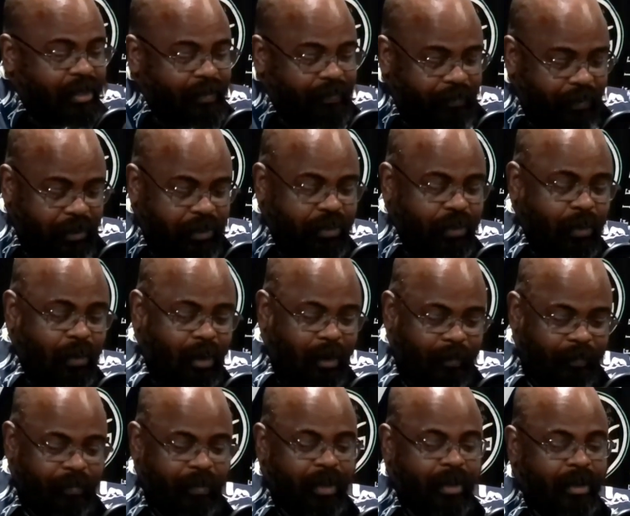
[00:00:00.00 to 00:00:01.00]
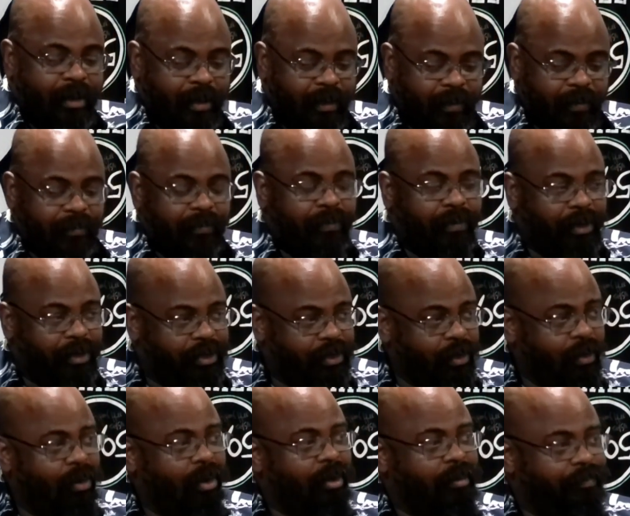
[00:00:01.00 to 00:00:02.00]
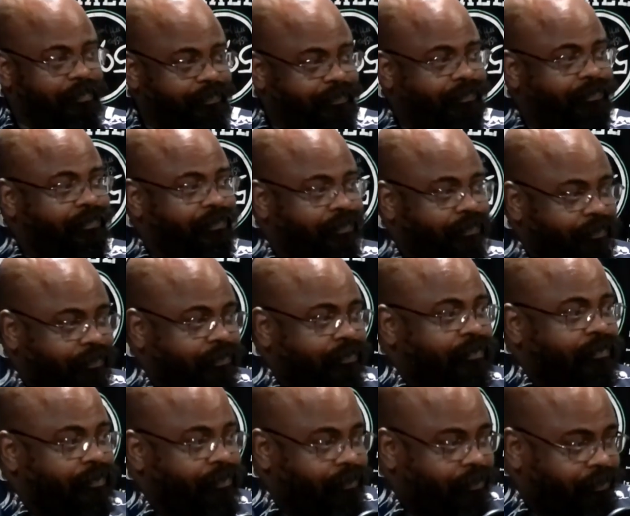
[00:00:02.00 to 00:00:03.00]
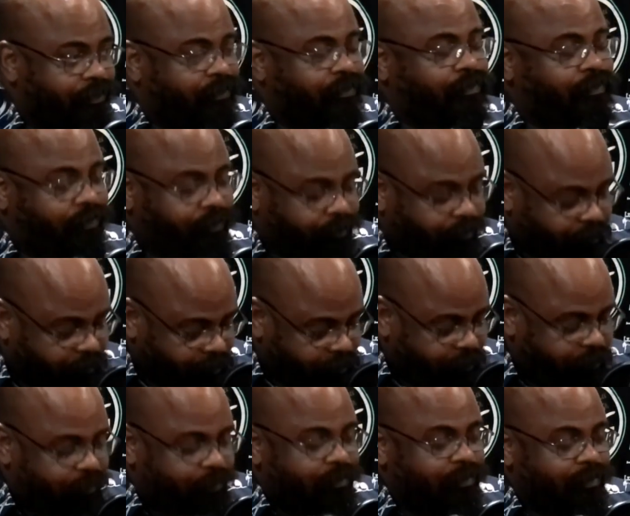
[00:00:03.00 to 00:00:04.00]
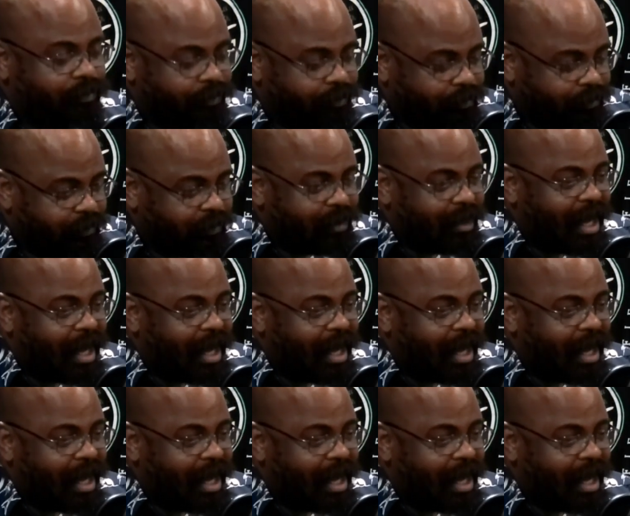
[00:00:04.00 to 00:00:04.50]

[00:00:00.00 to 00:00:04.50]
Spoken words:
You're afraid, but you still do what you got to do to get through the situation. Yeah, it does do that.